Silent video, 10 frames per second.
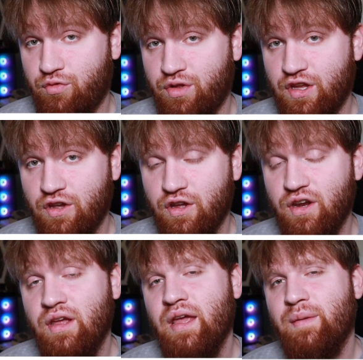really
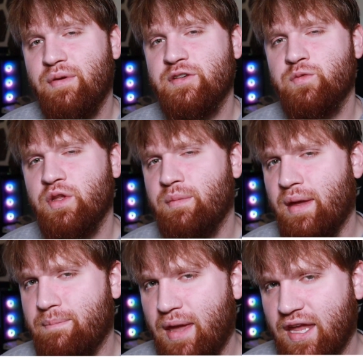good because one of
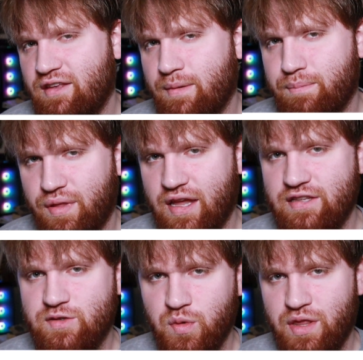my main
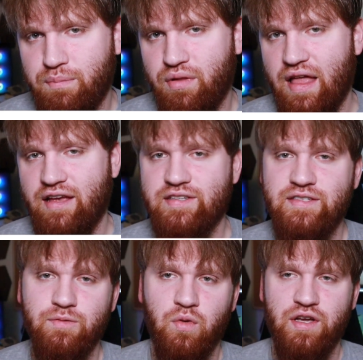complaints with
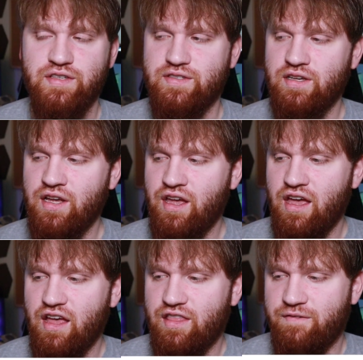Plex was
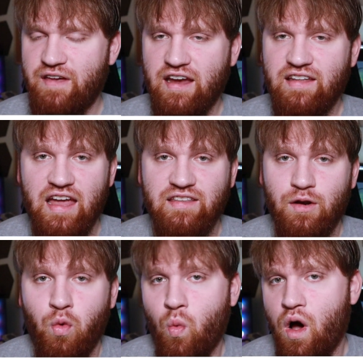the fact I
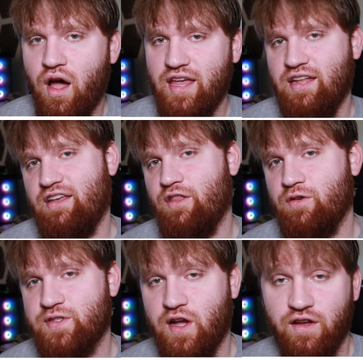didn't want any of
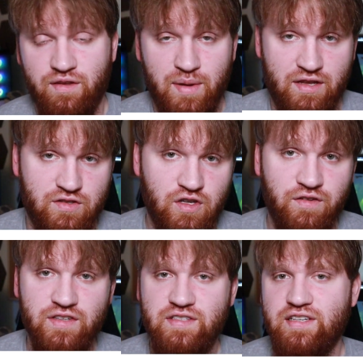those on demand
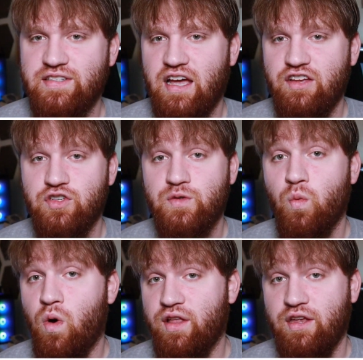services. I just
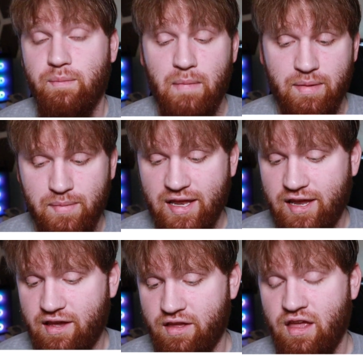wanted my
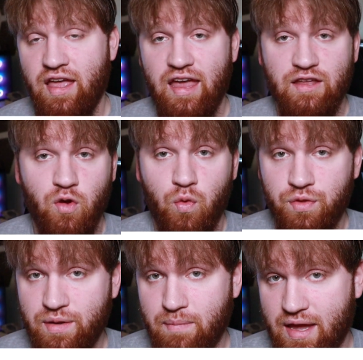media and
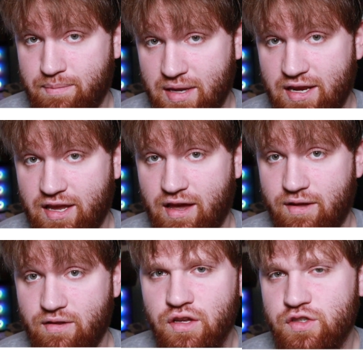only my
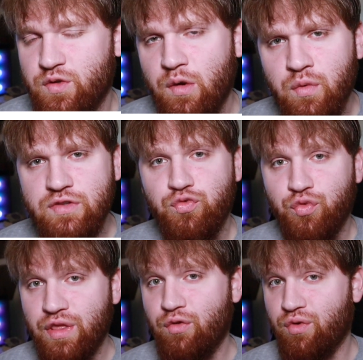media. So I was
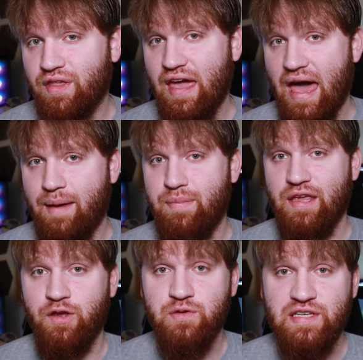really, really happy
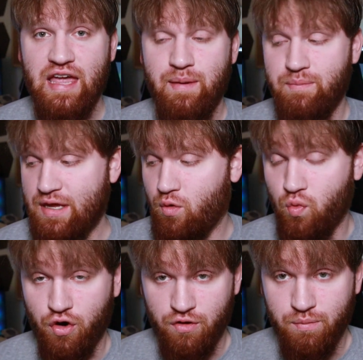using Emby. It
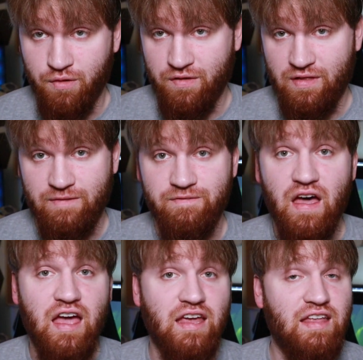worked perfectly
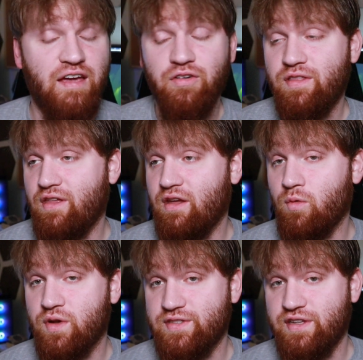fine.
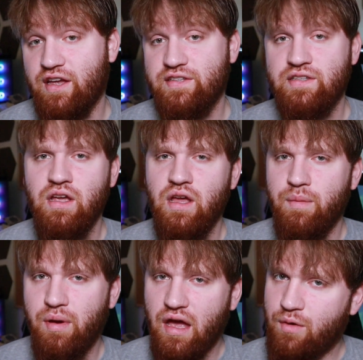Everything was nice,
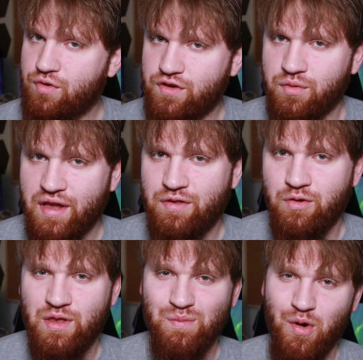but I went to go
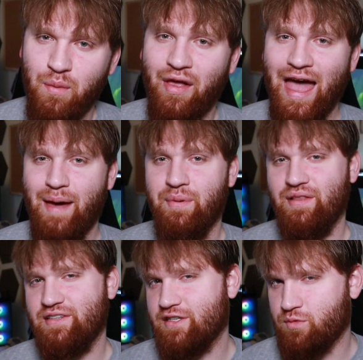download the mobile app and
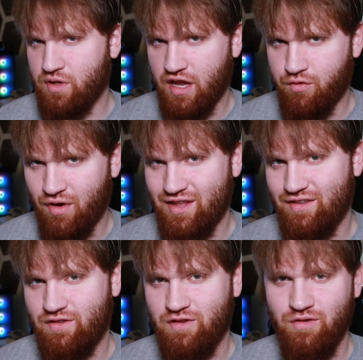this is when I ran
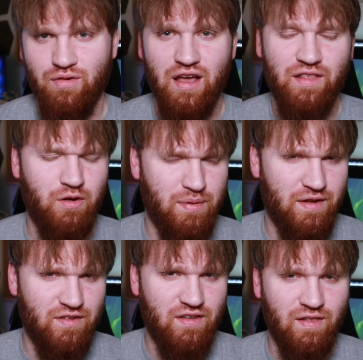into a little bit
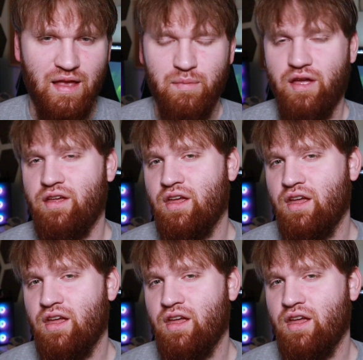of a dilemma.